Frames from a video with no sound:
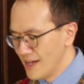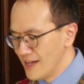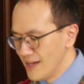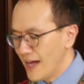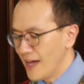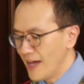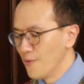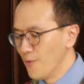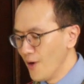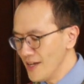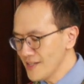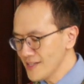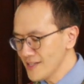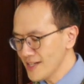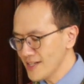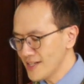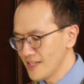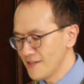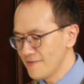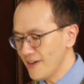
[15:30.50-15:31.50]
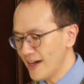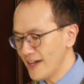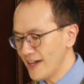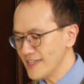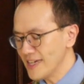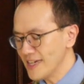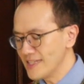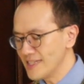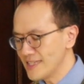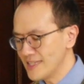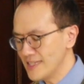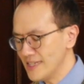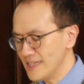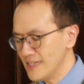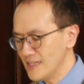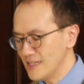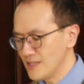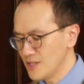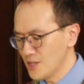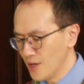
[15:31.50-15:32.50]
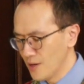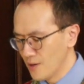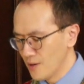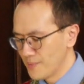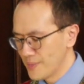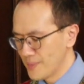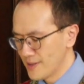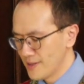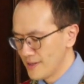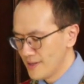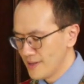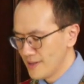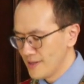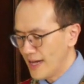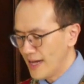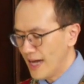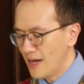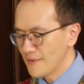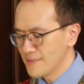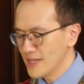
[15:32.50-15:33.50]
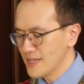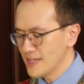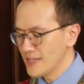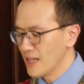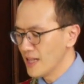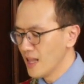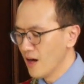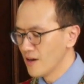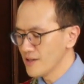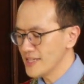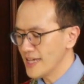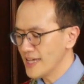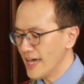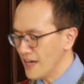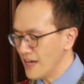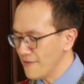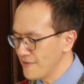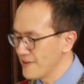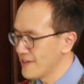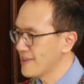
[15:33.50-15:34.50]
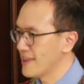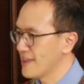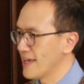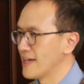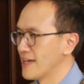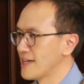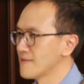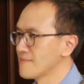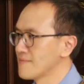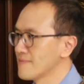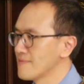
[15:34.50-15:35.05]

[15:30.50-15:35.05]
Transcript: I wonder if I can see Job after he lost everything,